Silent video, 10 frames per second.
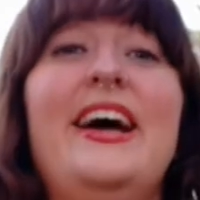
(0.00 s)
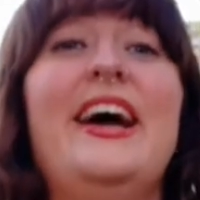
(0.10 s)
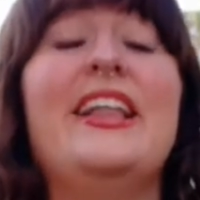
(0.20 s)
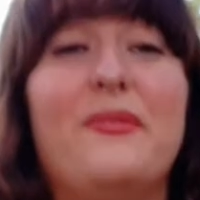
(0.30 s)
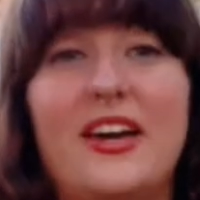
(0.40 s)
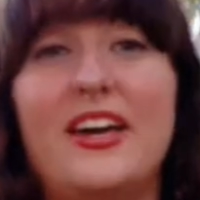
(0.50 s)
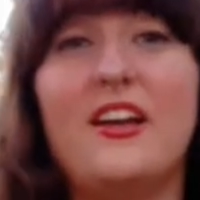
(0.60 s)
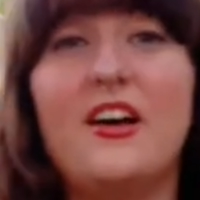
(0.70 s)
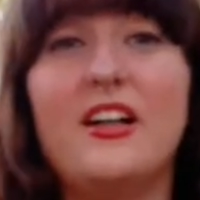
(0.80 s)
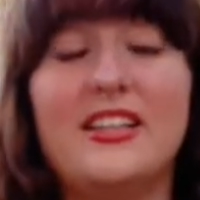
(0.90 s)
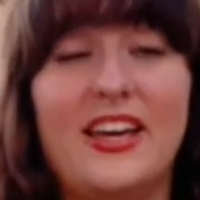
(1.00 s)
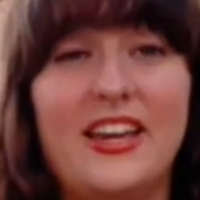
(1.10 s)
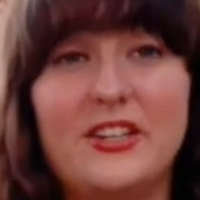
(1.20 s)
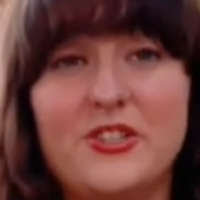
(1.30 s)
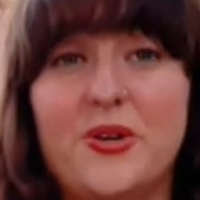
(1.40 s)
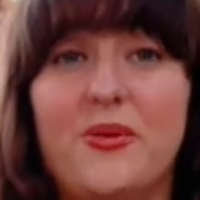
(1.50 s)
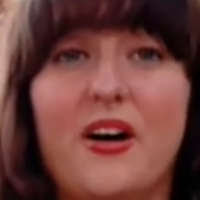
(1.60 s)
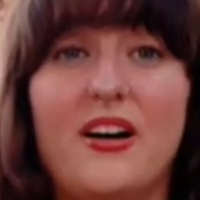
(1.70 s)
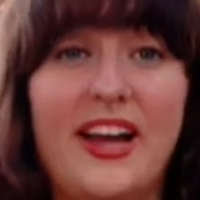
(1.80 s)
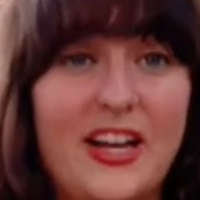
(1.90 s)
And then we can lead into
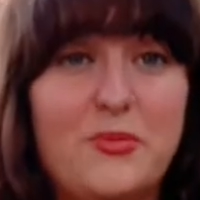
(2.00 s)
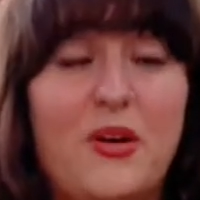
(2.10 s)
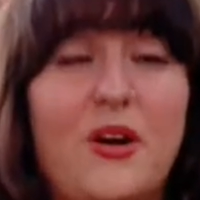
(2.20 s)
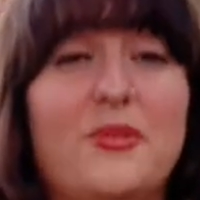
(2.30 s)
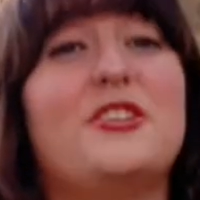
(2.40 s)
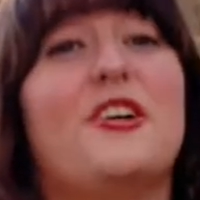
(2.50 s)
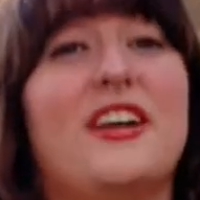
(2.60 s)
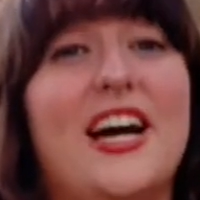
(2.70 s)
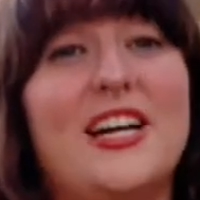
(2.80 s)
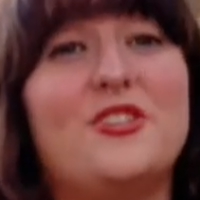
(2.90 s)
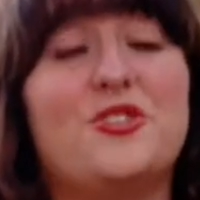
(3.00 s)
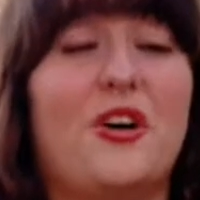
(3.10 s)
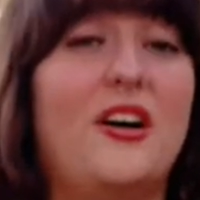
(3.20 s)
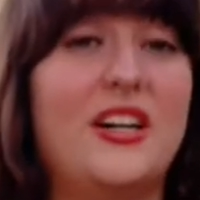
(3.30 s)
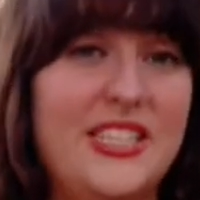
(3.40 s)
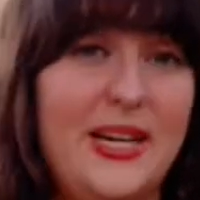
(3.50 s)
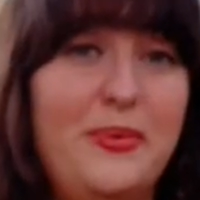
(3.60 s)
our next part, which is our nice, strong dip.